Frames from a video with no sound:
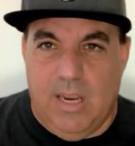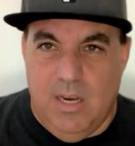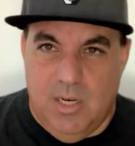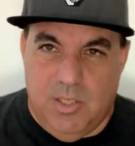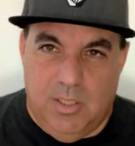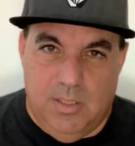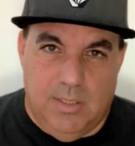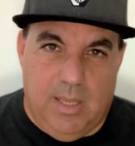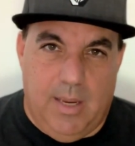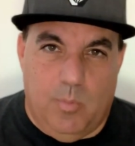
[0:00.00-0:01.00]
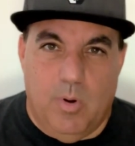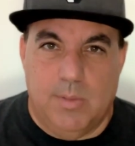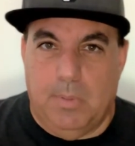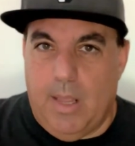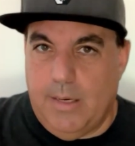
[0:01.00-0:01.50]
conditions like what
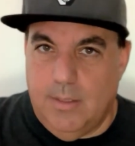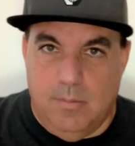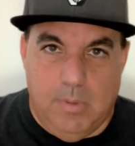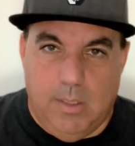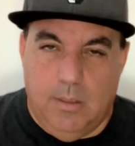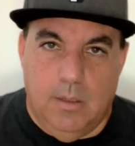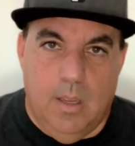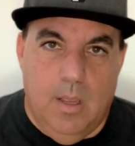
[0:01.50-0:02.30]
does blinded mean,